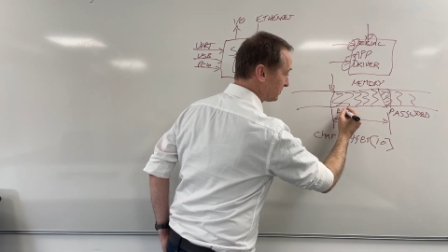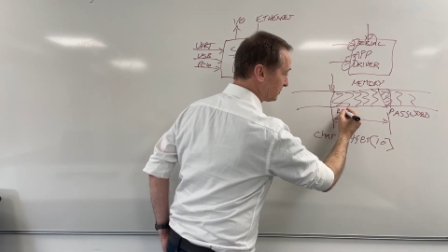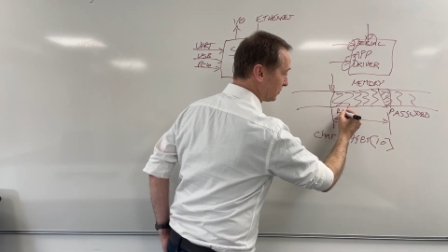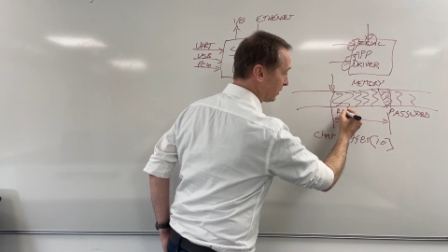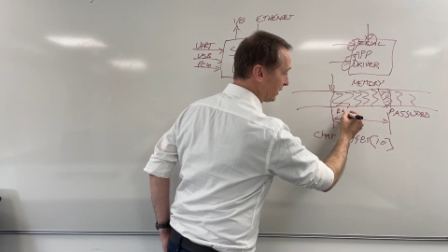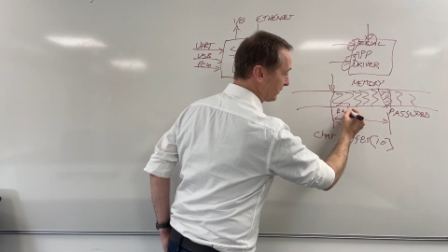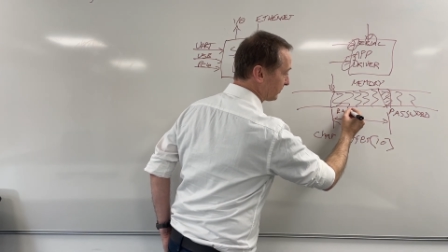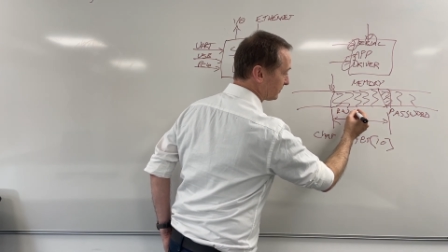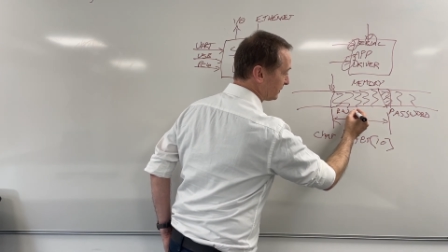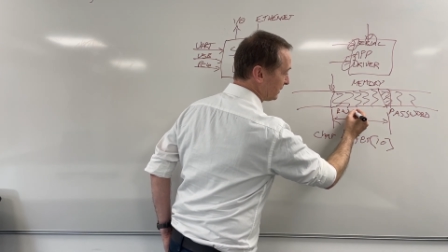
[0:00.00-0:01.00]
write,
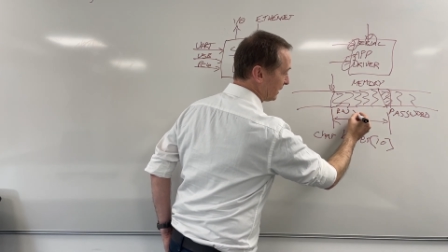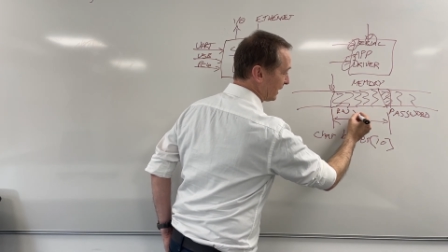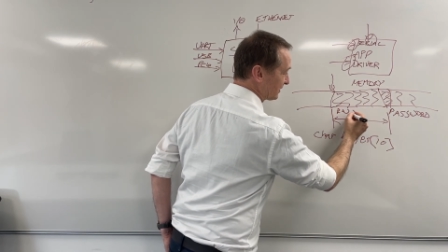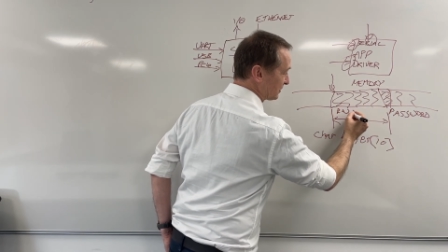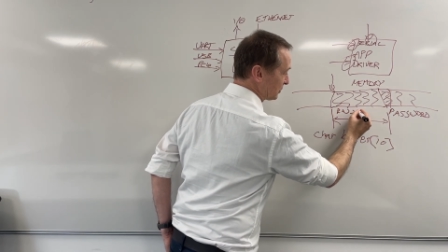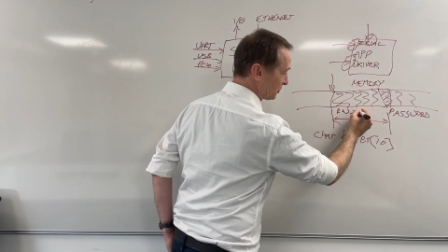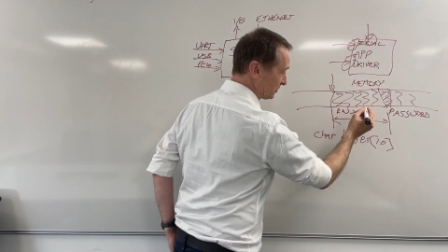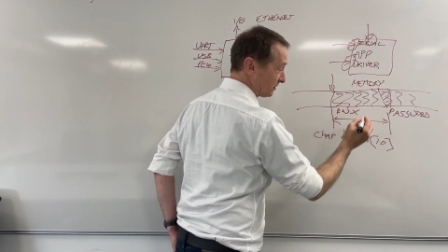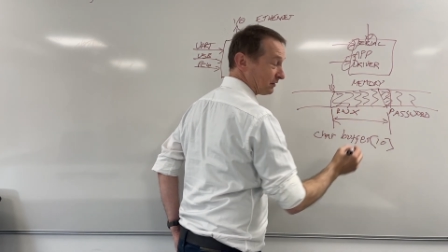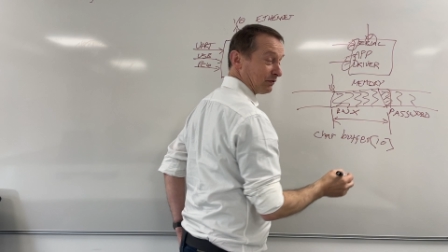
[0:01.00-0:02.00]
execute
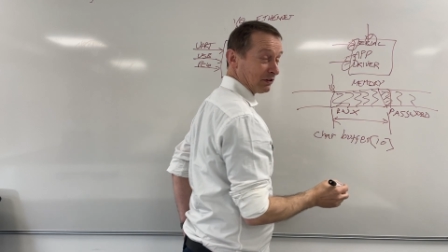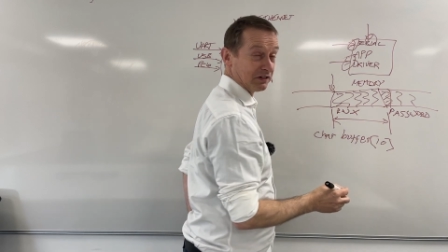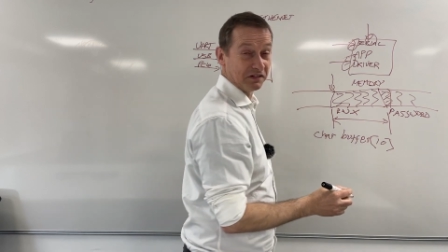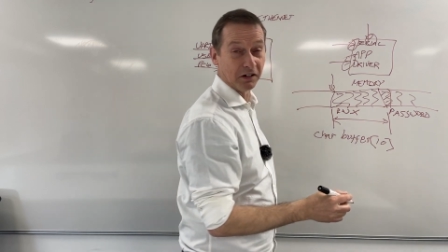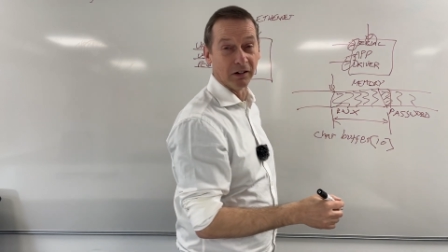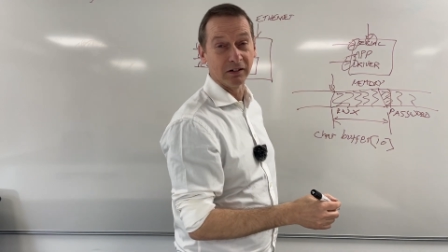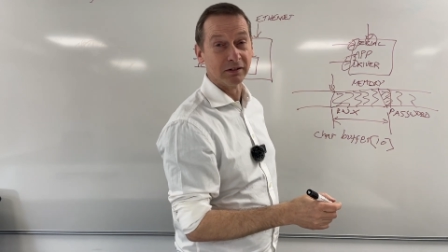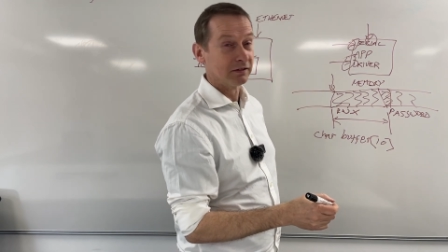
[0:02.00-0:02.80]
for a start.